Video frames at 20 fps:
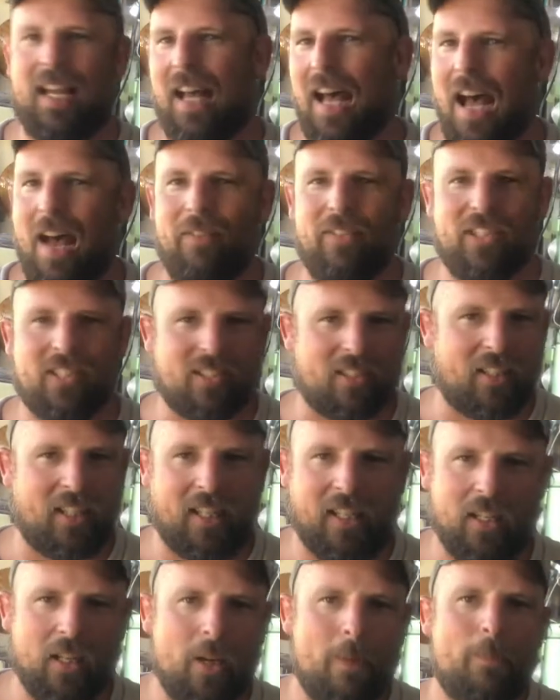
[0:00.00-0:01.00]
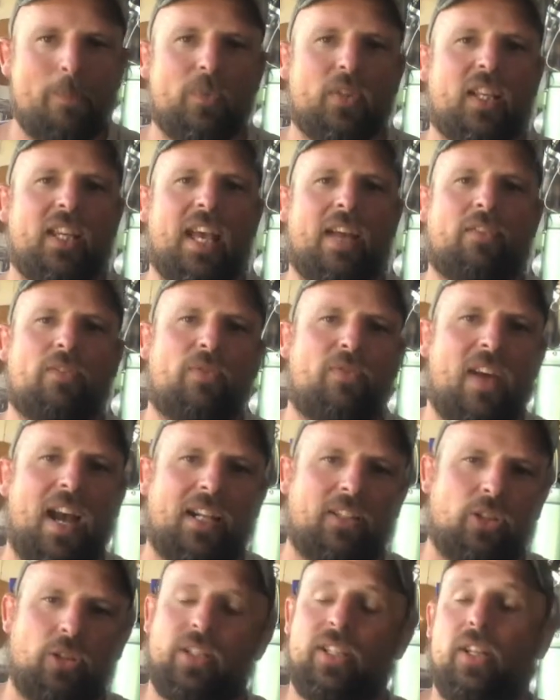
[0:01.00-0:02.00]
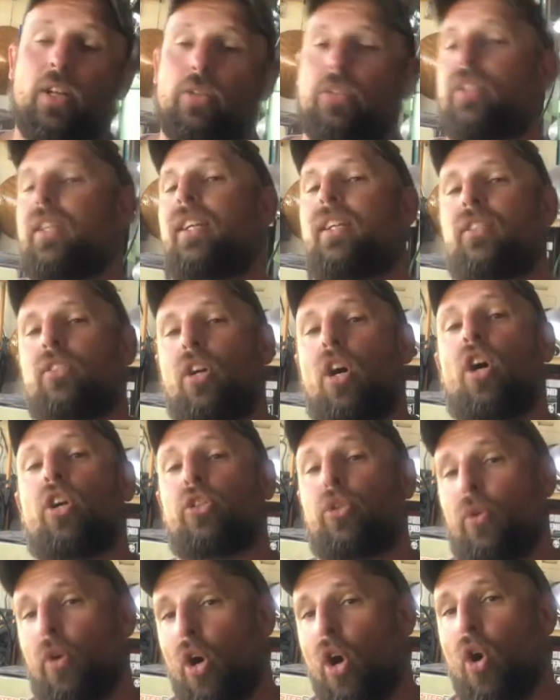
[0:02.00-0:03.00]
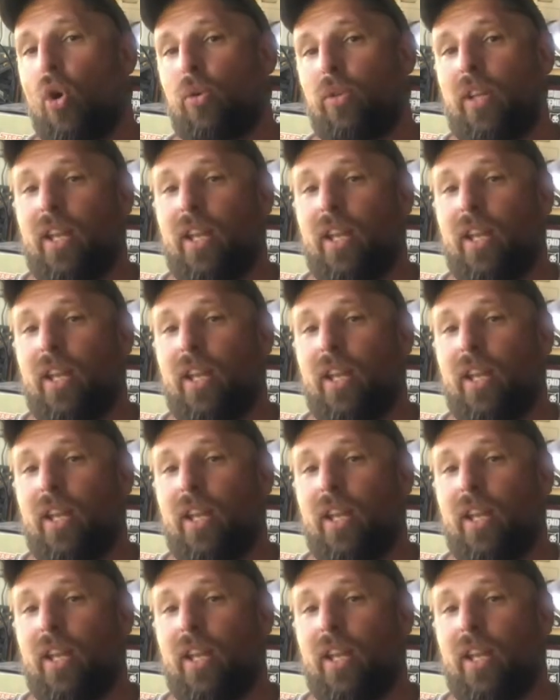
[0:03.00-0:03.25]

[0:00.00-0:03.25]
Obviously, you have to factor in those things on your own,